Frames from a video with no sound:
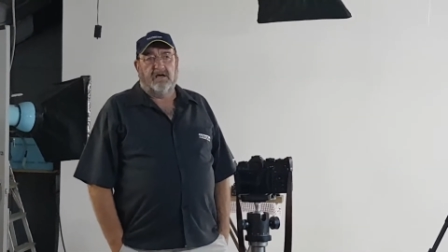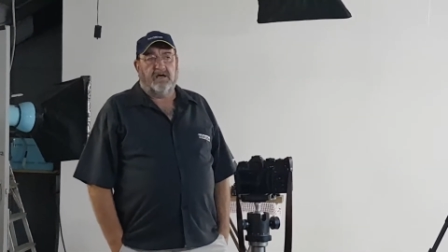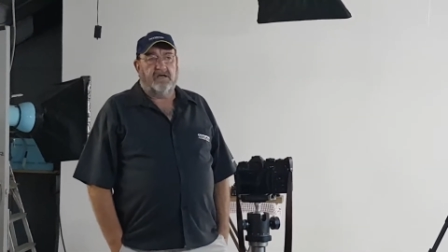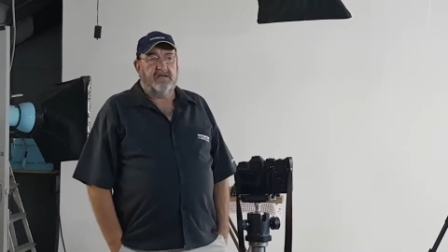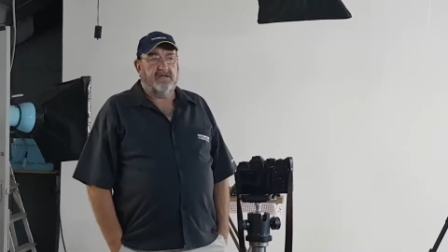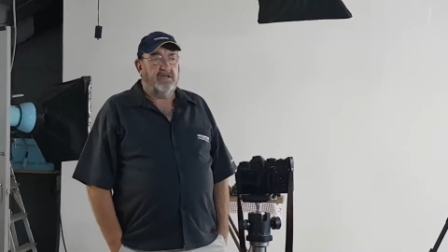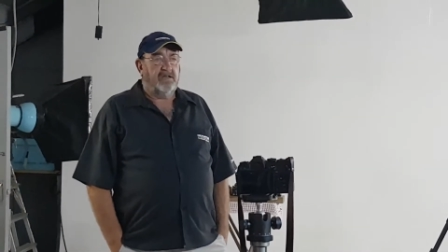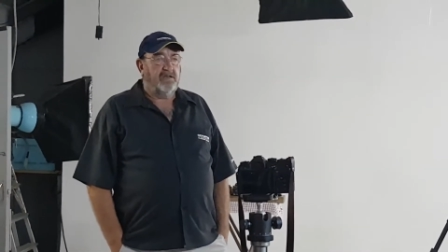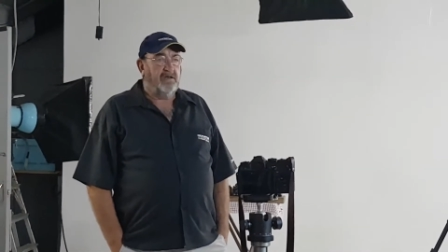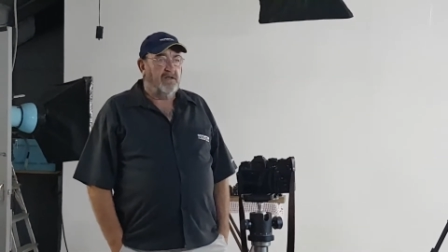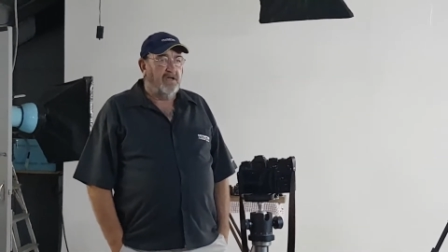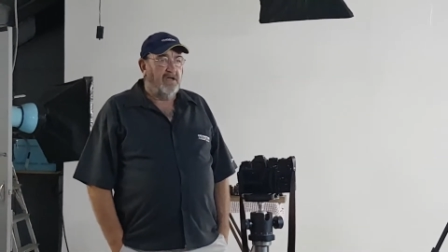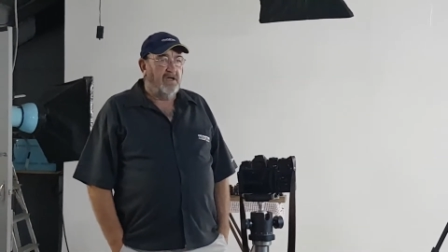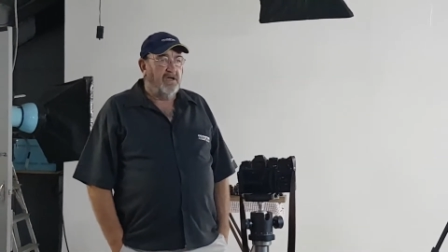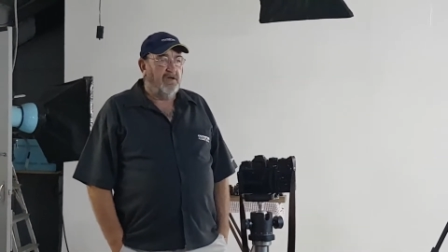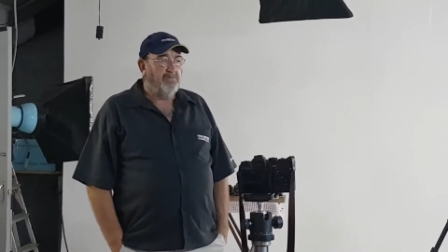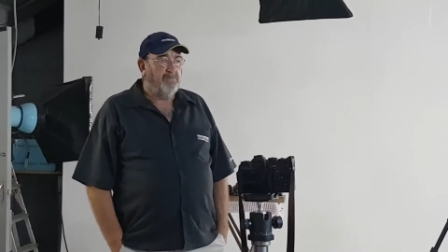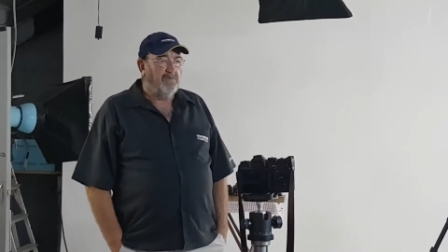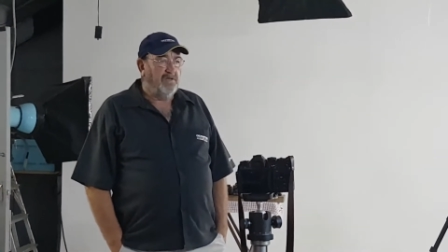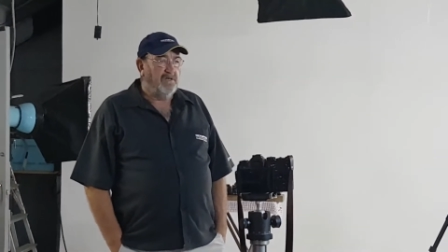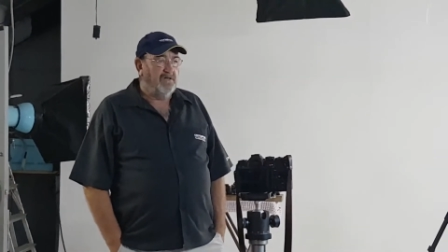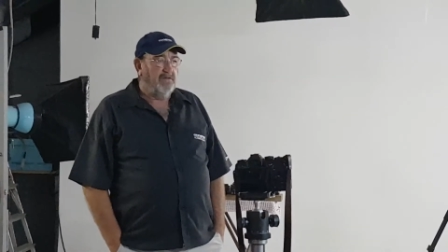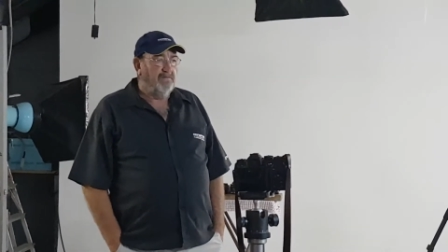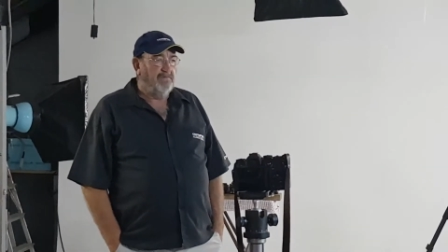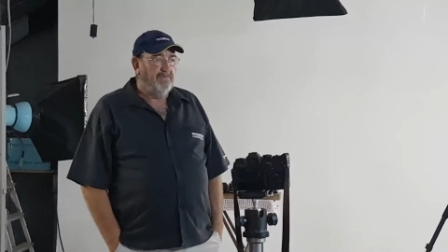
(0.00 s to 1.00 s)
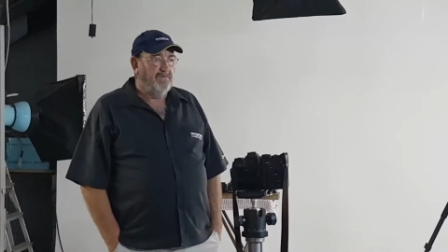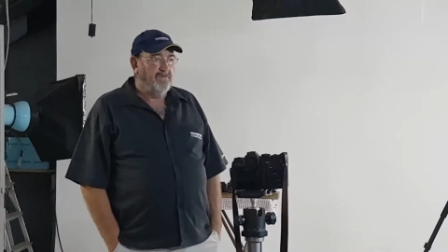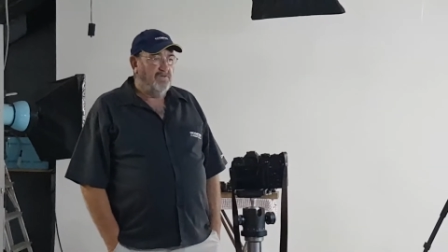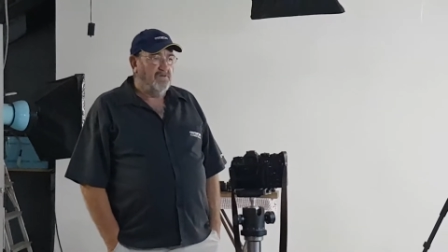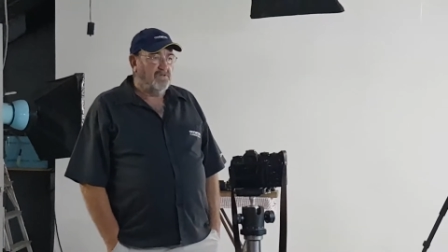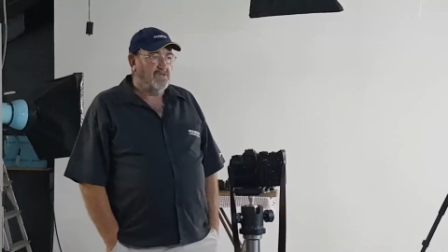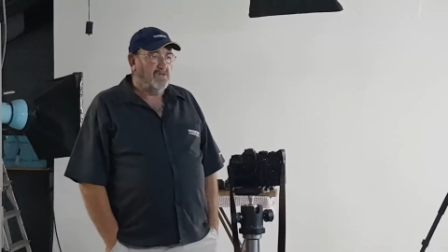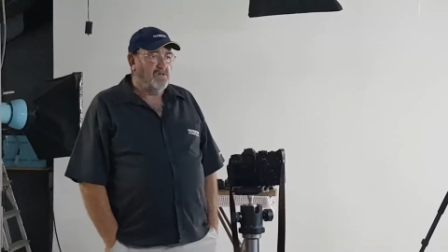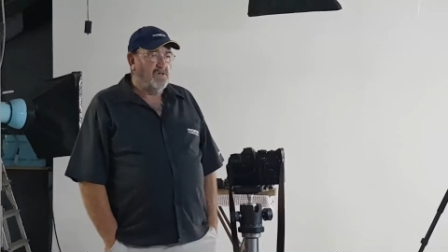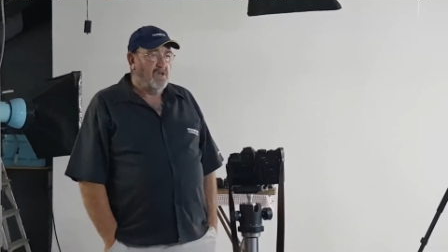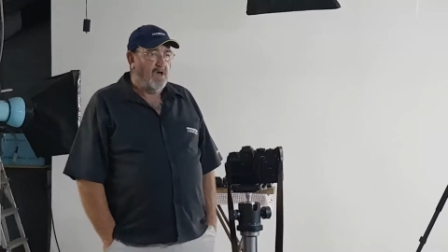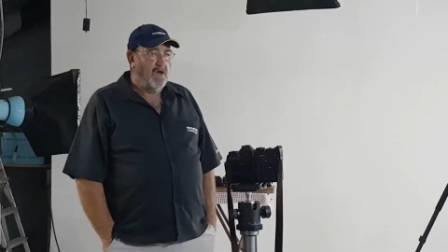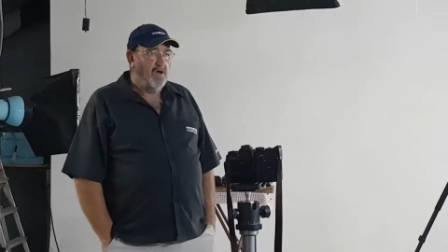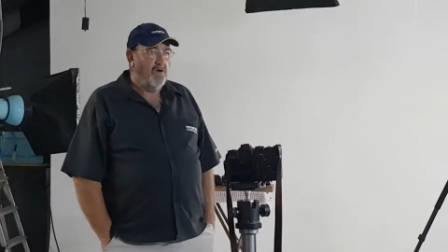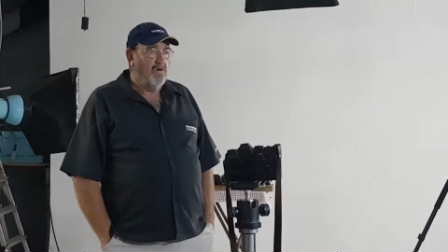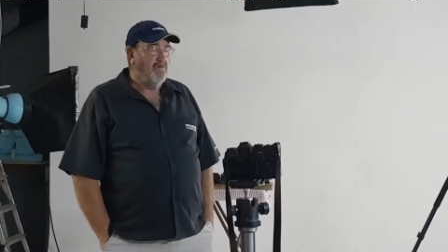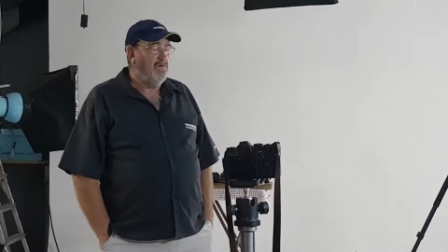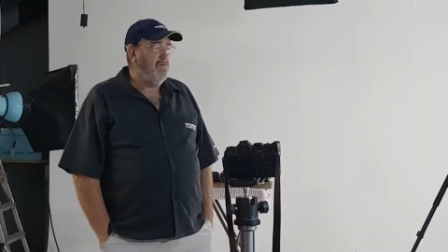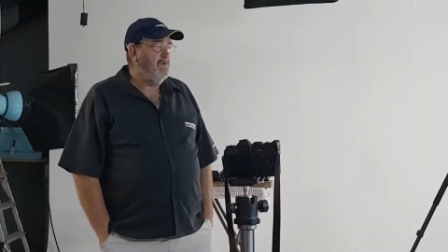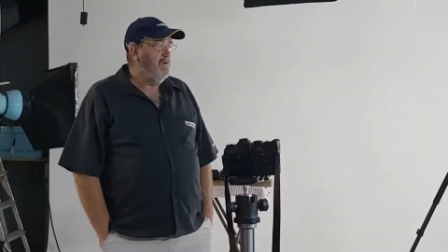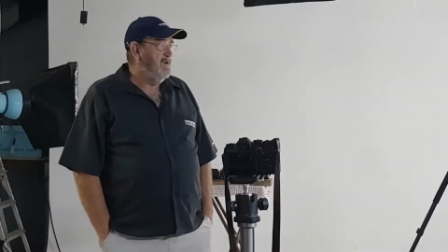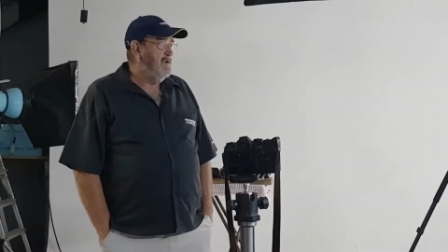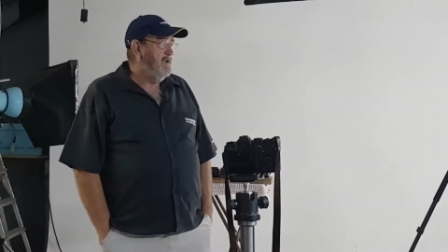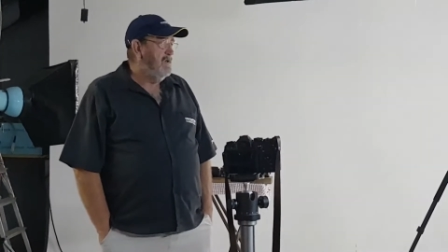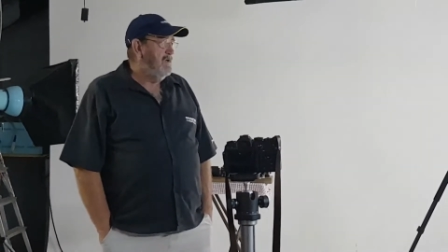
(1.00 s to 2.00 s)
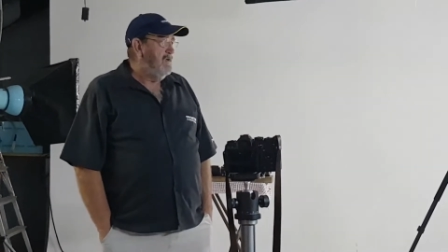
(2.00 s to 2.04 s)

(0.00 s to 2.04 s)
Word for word: I don't know how many of you know